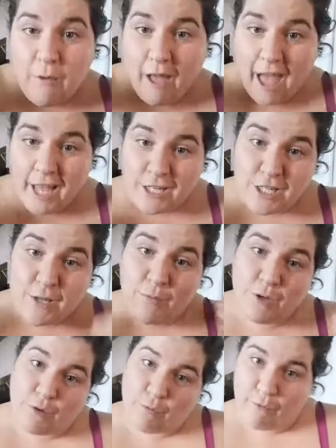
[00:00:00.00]
actually
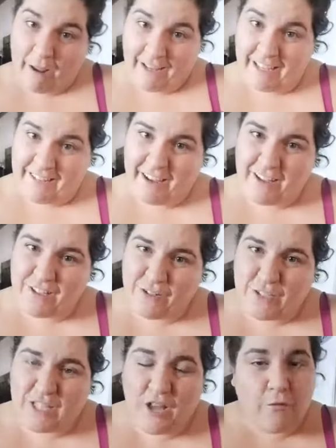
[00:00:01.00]
wouldn't recognize
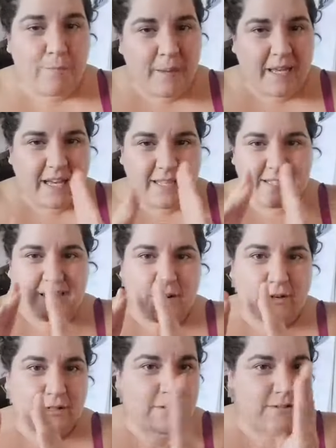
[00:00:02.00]
yourself because
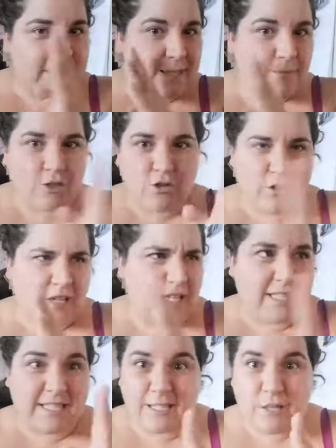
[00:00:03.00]
our symmetry
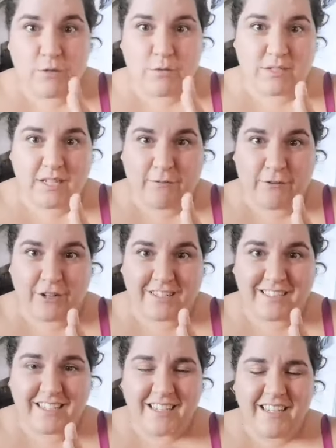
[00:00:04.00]
is so different.